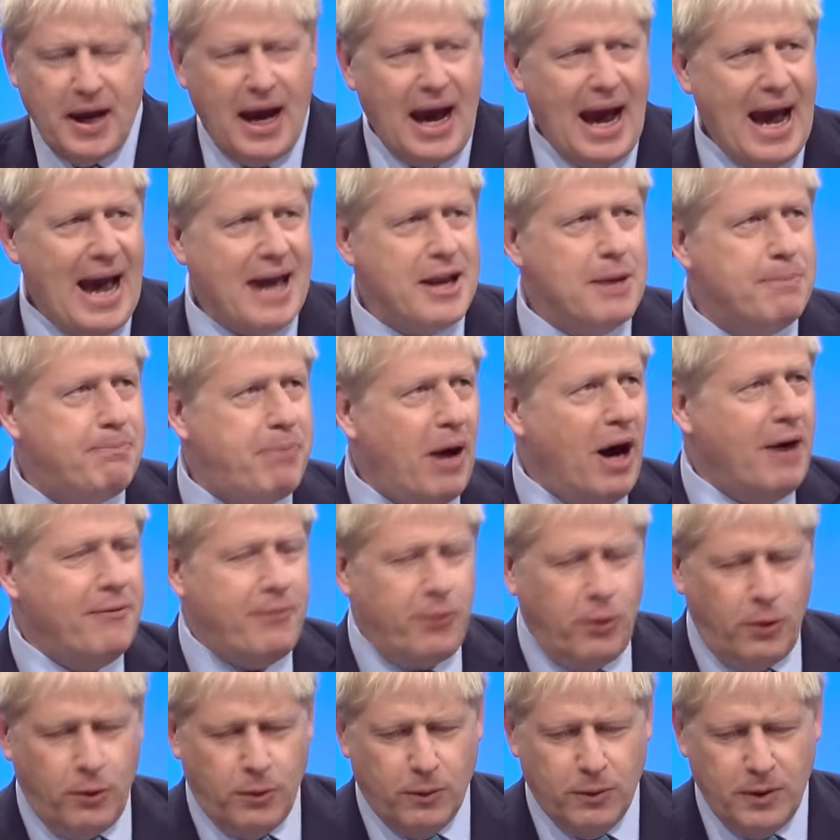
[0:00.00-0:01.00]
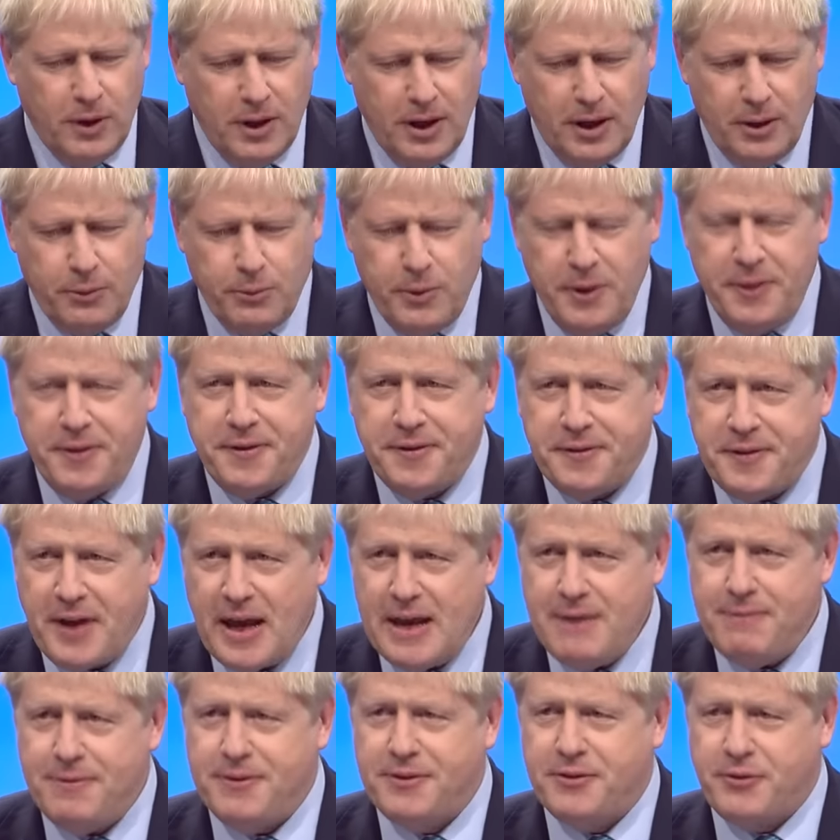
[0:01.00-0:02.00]
And above all, with
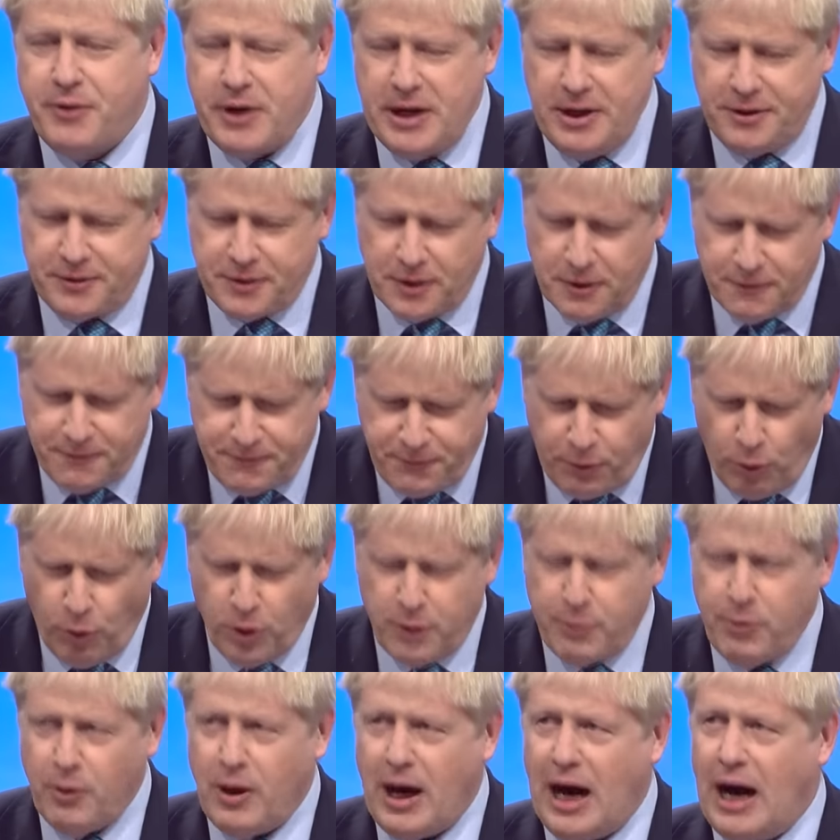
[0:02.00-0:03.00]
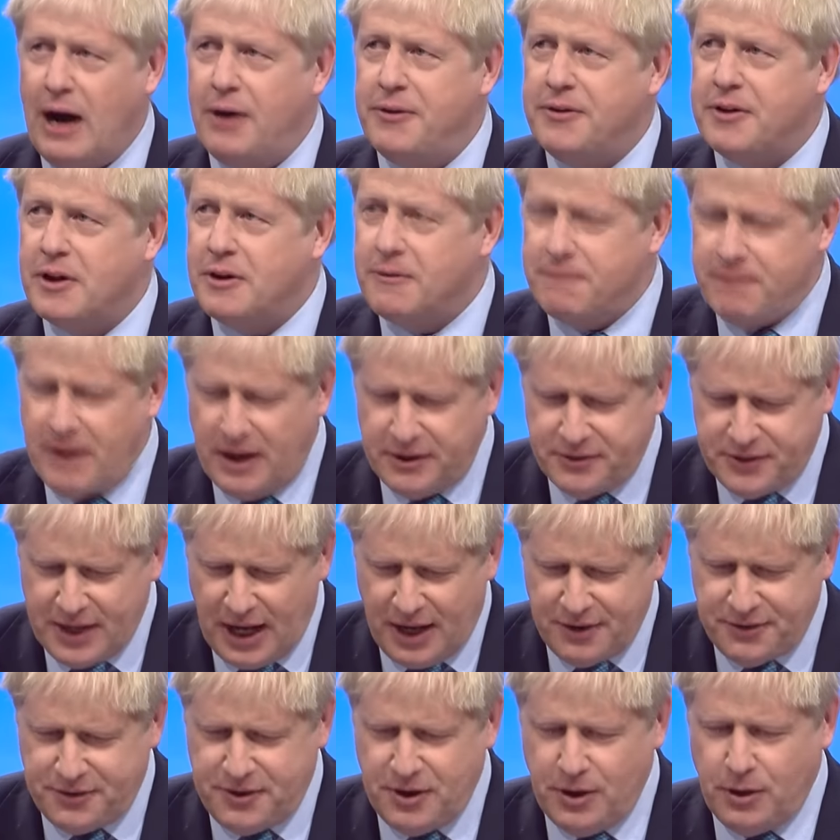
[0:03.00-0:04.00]
safe streets and affordable housing and
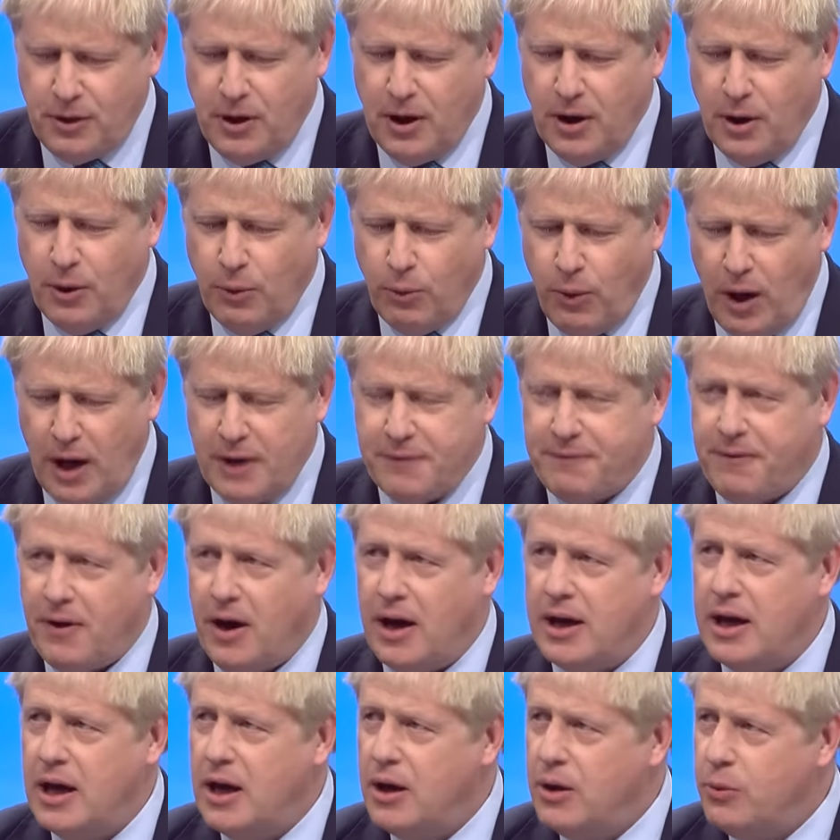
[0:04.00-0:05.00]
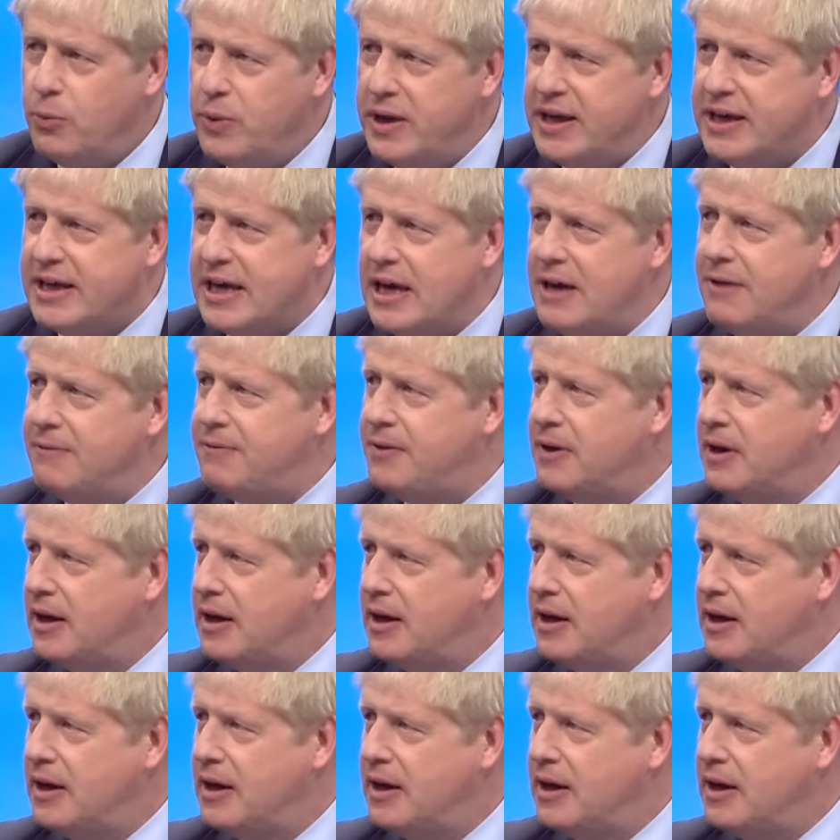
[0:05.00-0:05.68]
fantastic Wi-Fi, we give,